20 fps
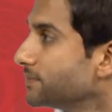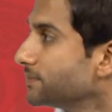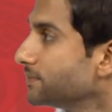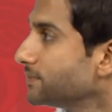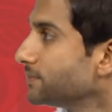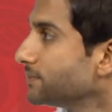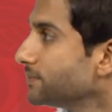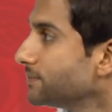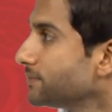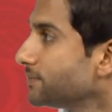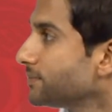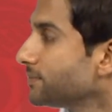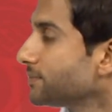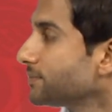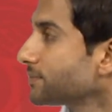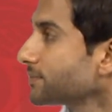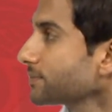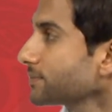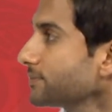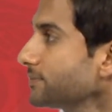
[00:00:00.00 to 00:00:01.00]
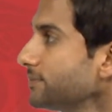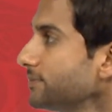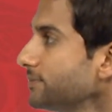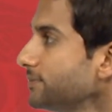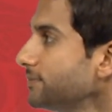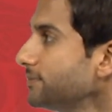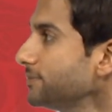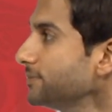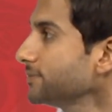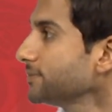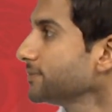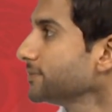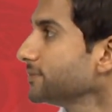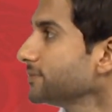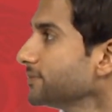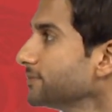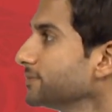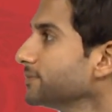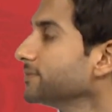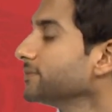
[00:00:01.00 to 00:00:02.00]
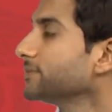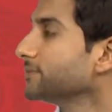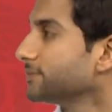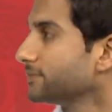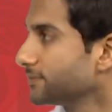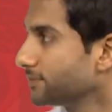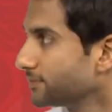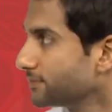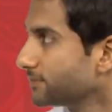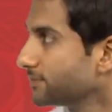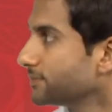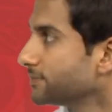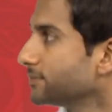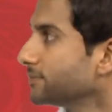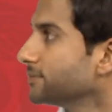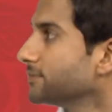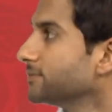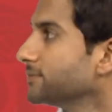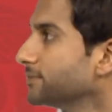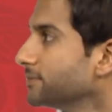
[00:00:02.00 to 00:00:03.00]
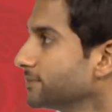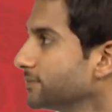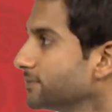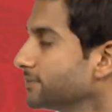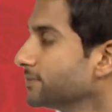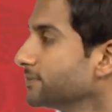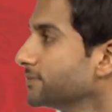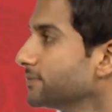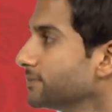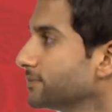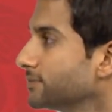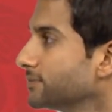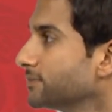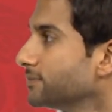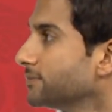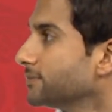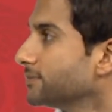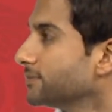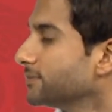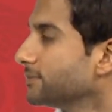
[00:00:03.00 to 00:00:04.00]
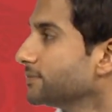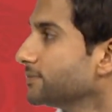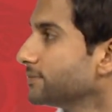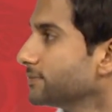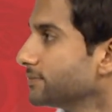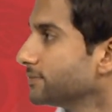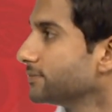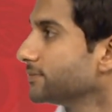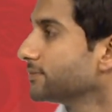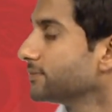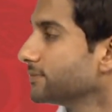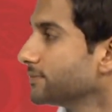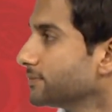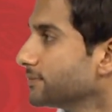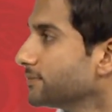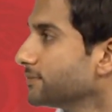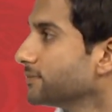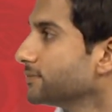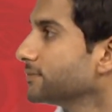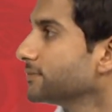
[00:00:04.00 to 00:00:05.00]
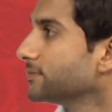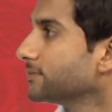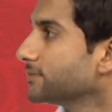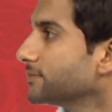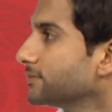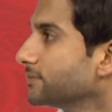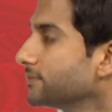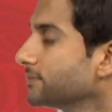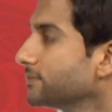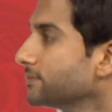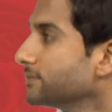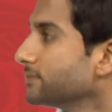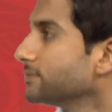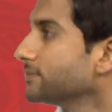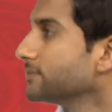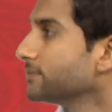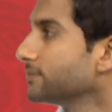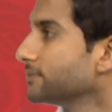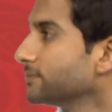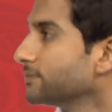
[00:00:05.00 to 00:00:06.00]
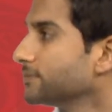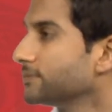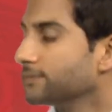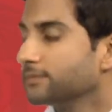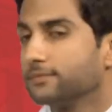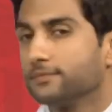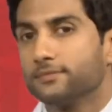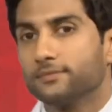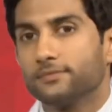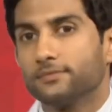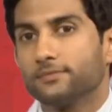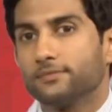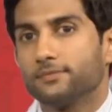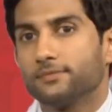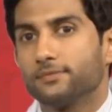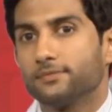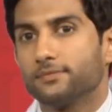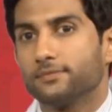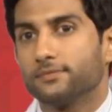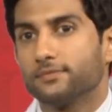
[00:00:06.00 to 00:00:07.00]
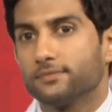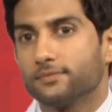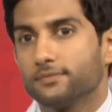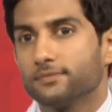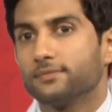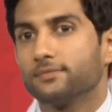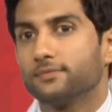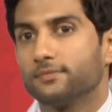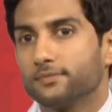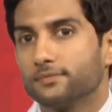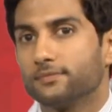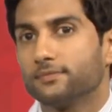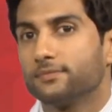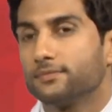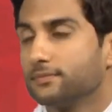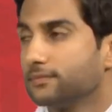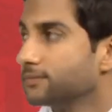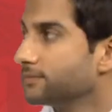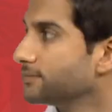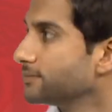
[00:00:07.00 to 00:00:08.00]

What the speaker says: The person shown says nothing.